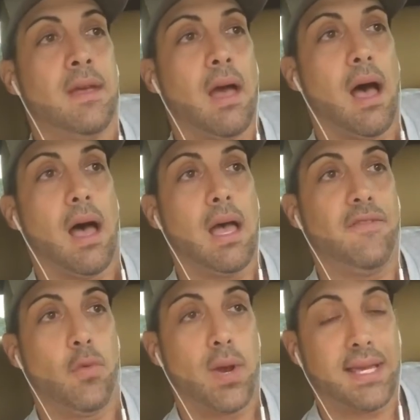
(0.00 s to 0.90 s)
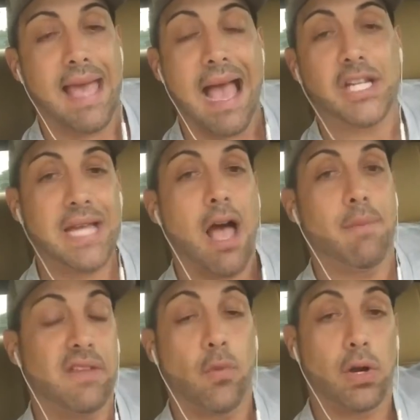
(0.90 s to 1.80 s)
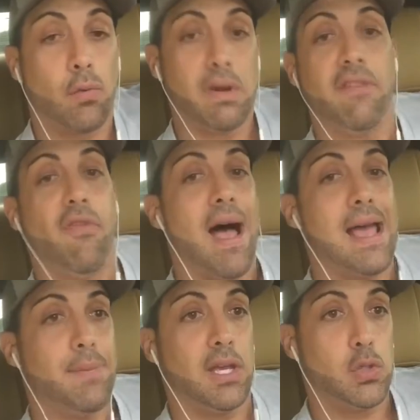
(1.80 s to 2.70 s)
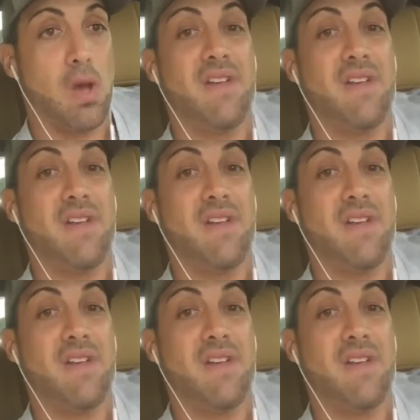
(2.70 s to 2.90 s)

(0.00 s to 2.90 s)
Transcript: if you want to cash out, if you want to refi it because you have